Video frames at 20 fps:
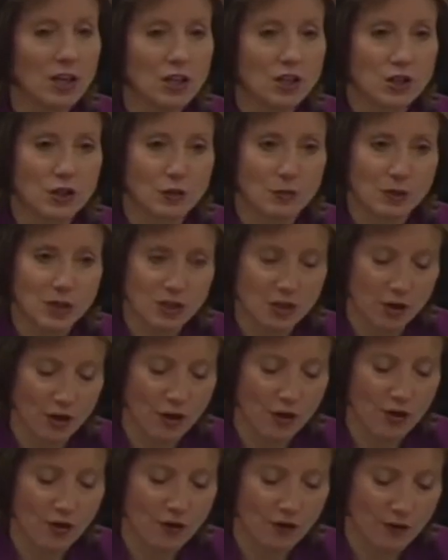to the
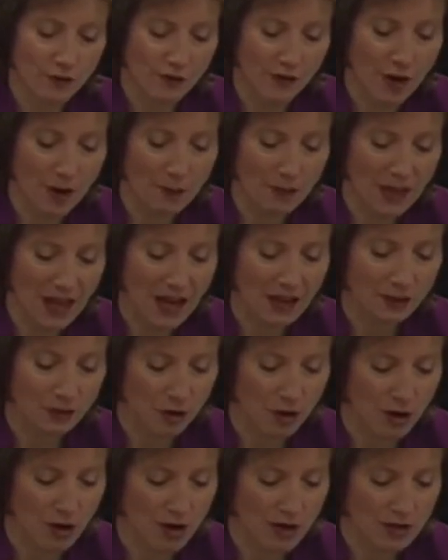return from that
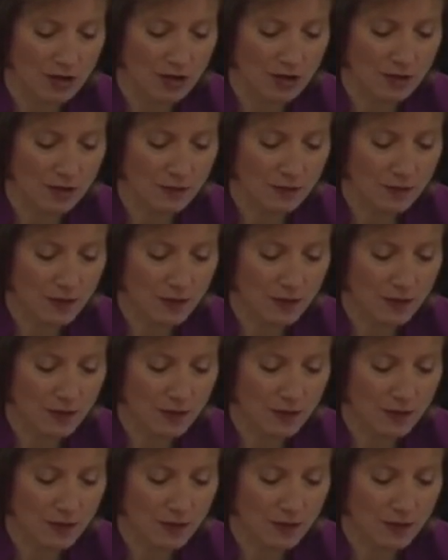cost.